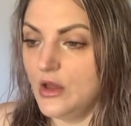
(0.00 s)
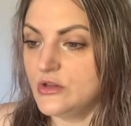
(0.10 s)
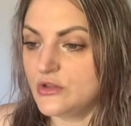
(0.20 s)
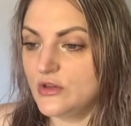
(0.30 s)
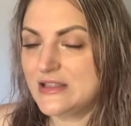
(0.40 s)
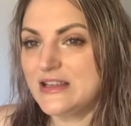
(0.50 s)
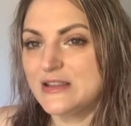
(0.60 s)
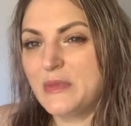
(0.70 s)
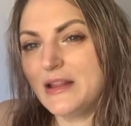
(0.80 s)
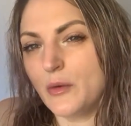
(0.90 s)
So this gives
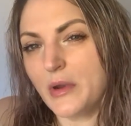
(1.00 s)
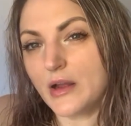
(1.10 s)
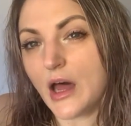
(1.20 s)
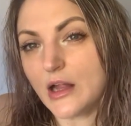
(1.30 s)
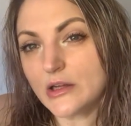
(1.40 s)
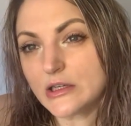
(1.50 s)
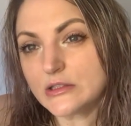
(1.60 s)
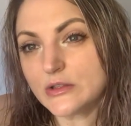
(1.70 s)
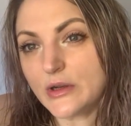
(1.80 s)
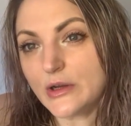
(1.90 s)
me a little bit of color
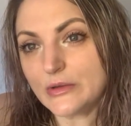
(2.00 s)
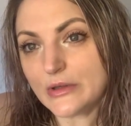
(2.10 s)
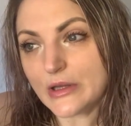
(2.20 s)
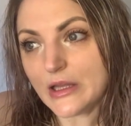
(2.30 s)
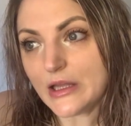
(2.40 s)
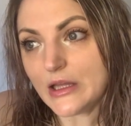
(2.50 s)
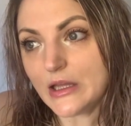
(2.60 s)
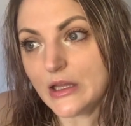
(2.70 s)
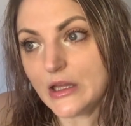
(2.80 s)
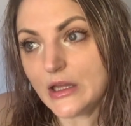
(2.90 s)
so I don't look like
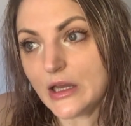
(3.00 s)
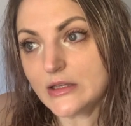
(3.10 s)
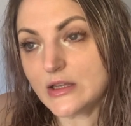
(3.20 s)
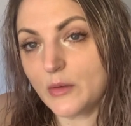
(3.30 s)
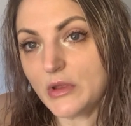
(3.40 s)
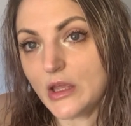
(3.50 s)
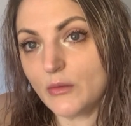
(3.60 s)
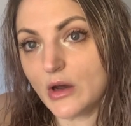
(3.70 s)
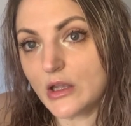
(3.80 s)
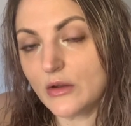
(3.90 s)
a zombie
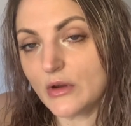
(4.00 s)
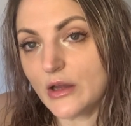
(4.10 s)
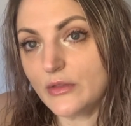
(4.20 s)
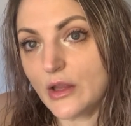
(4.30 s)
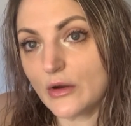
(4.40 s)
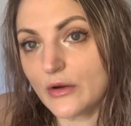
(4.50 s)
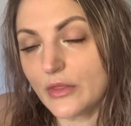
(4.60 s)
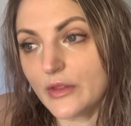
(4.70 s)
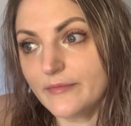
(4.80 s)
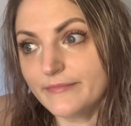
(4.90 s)
walking around the earth,
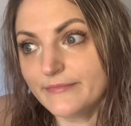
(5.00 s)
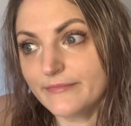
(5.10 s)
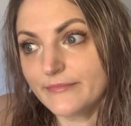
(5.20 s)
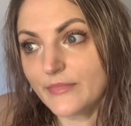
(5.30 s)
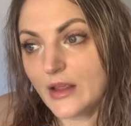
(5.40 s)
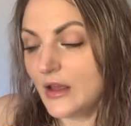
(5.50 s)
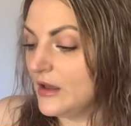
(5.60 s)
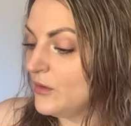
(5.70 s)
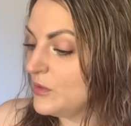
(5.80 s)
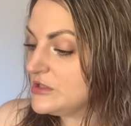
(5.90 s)

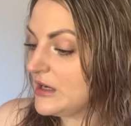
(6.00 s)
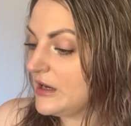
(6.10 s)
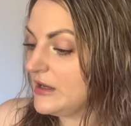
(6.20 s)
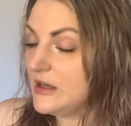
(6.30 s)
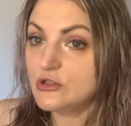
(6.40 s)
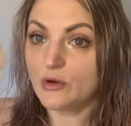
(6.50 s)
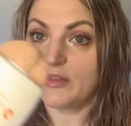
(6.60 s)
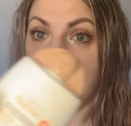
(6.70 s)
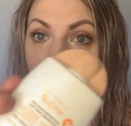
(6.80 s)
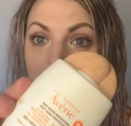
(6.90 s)
which I enjoy
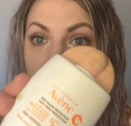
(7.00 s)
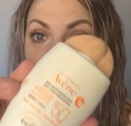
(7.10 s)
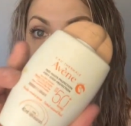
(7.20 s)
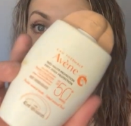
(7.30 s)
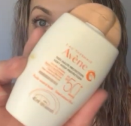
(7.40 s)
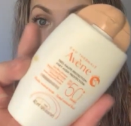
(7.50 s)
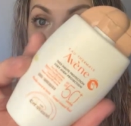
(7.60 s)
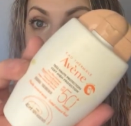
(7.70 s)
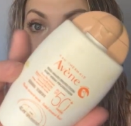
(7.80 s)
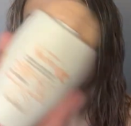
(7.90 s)
that. I really
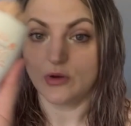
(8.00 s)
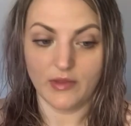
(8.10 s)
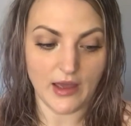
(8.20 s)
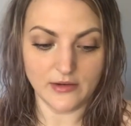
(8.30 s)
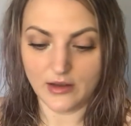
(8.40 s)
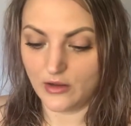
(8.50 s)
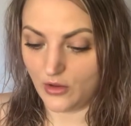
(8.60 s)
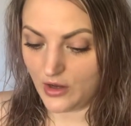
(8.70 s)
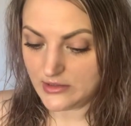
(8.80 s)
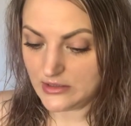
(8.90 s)
do enjoy that a
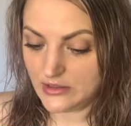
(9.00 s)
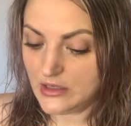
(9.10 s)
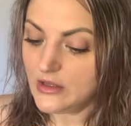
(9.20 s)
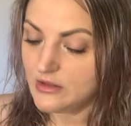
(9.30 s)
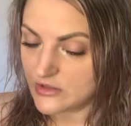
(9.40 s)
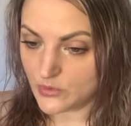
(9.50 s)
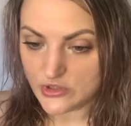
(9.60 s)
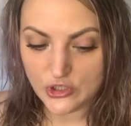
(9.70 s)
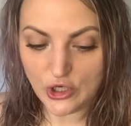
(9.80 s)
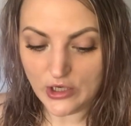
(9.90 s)
lot. This one's
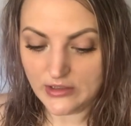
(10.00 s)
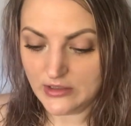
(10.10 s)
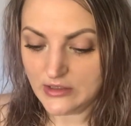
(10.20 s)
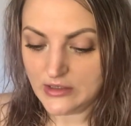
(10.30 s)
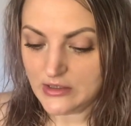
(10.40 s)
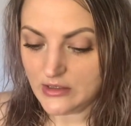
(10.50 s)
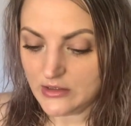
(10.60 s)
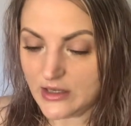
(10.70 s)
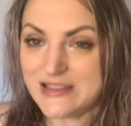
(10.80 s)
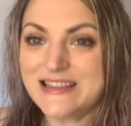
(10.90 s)
good,
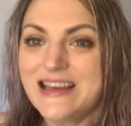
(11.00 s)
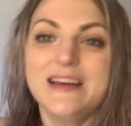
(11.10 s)
nice